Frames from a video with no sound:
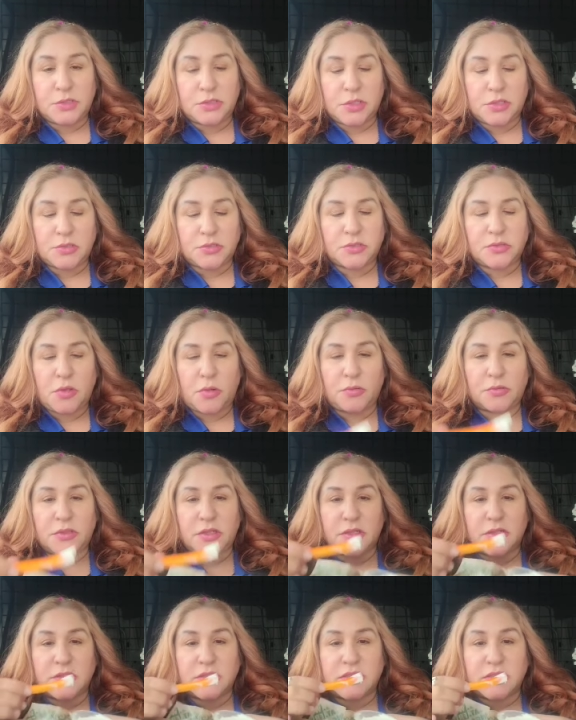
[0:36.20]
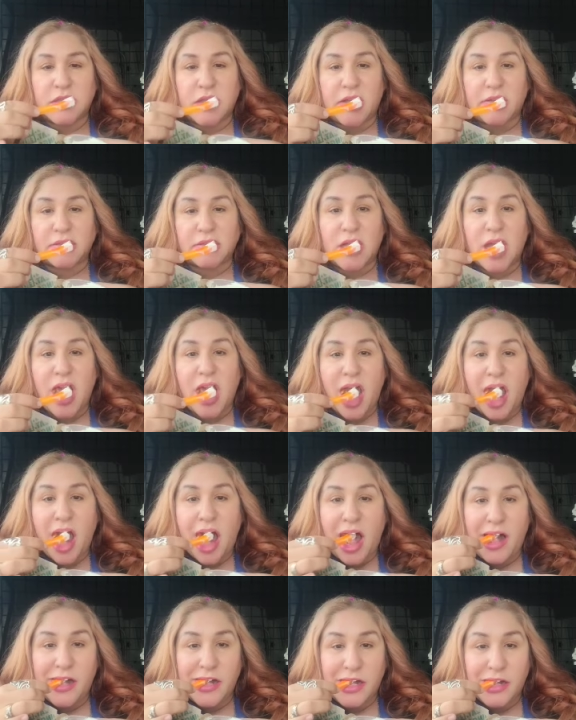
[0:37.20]
These are so delicious, guys.
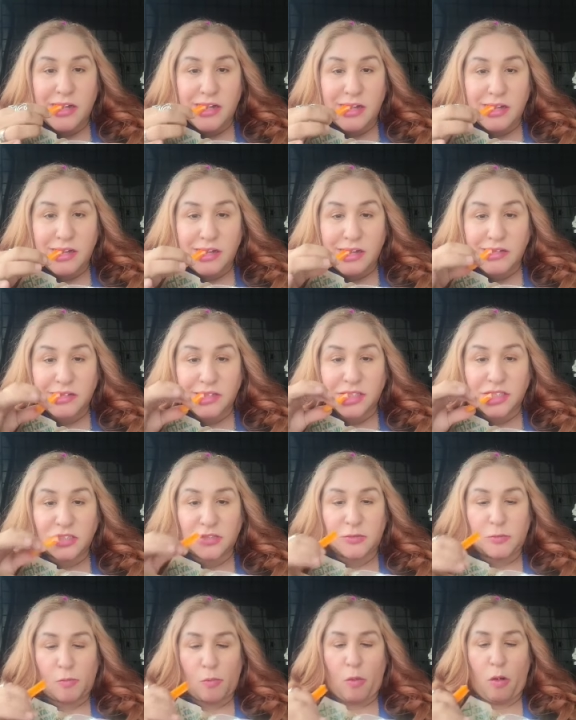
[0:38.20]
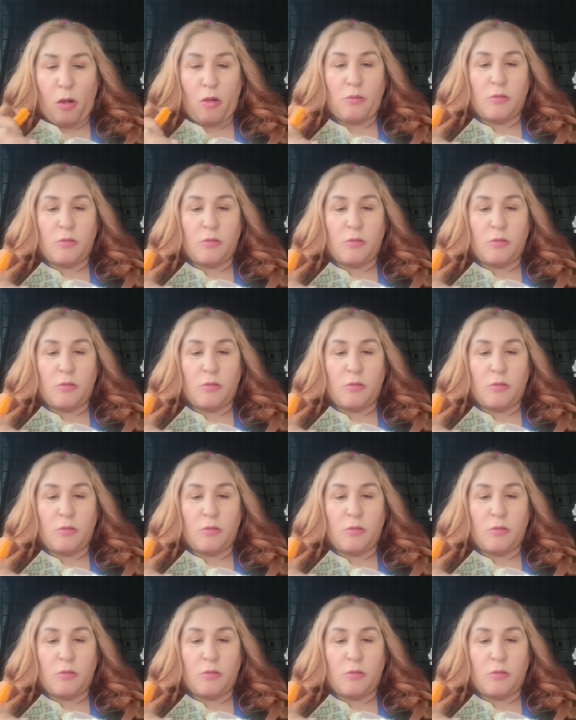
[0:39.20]
Mm -mm -mm.